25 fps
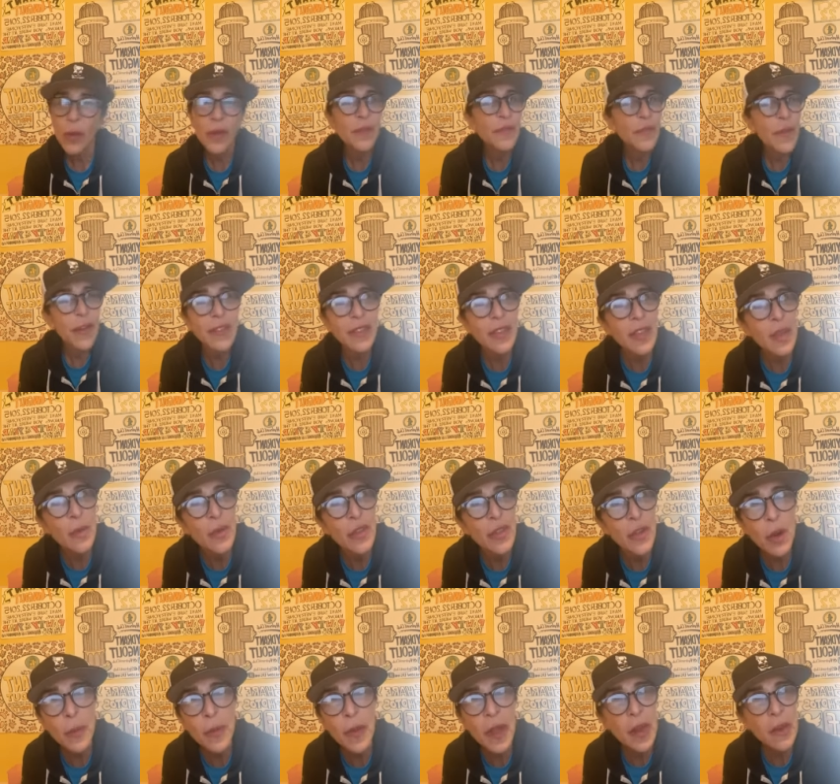we friendly
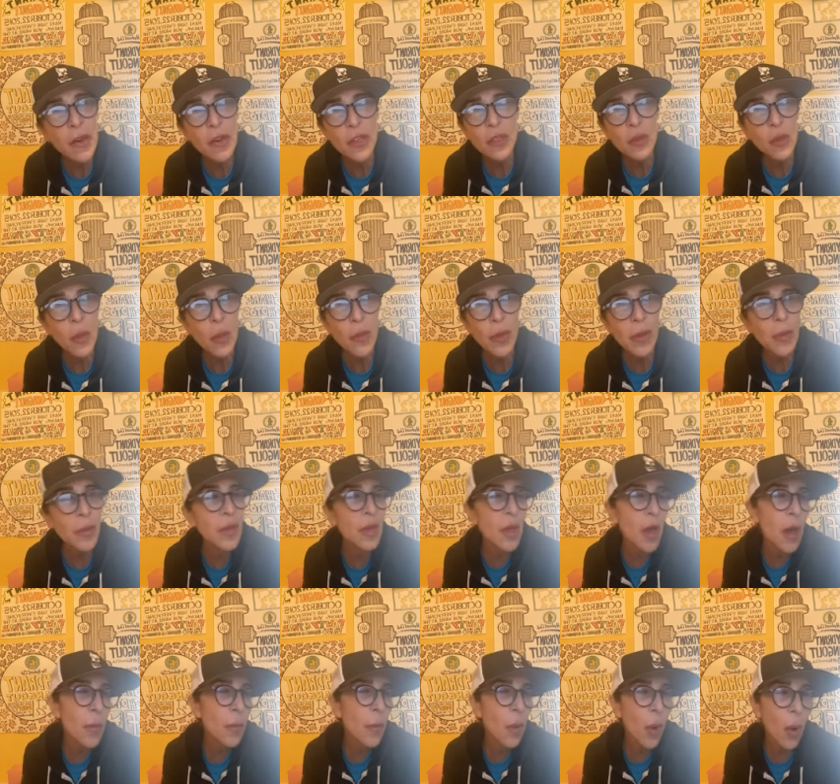with our parents when we
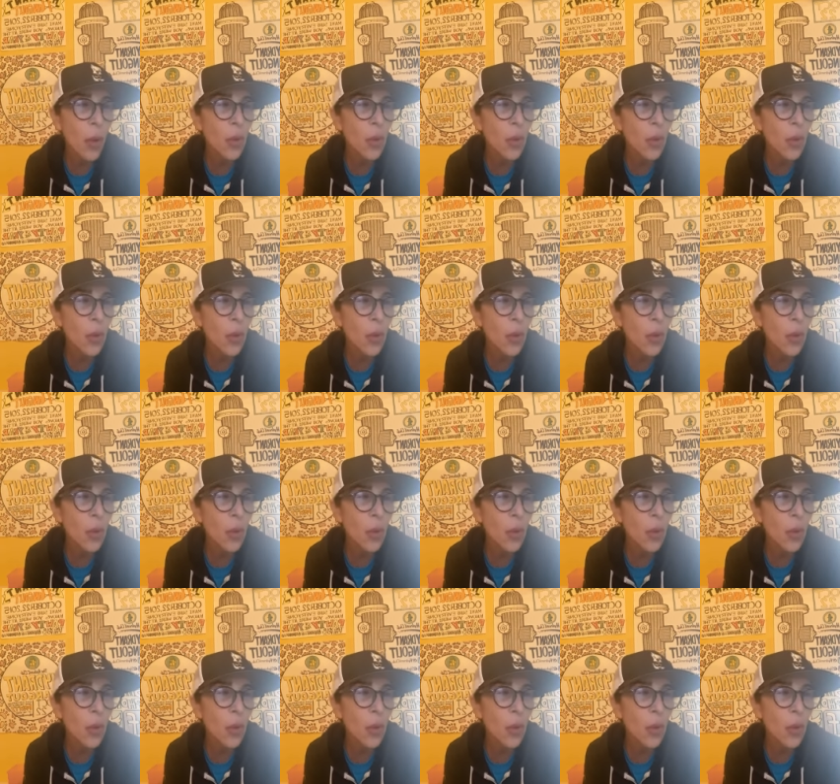become